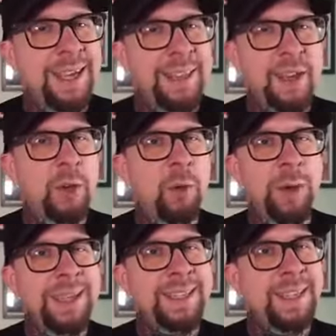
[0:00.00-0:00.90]
the
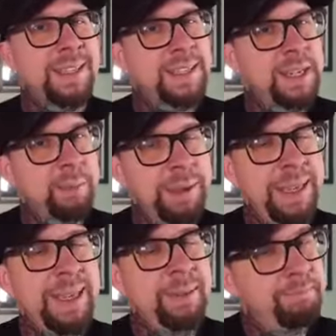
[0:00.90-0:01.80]
KWIT is going to
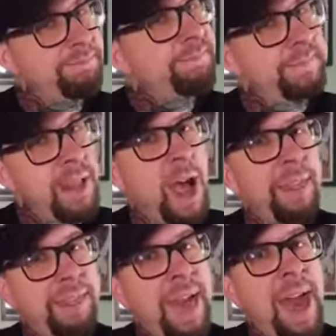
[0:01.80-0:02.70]
be
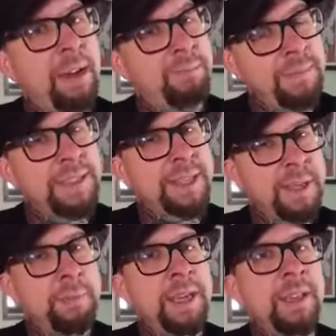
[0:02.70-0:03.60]
not that. It's going
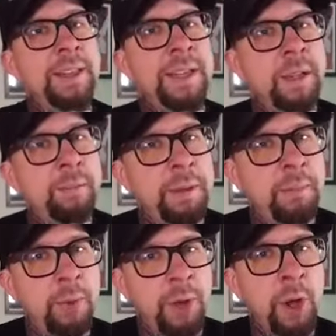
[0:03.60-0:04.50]
to be a little bit more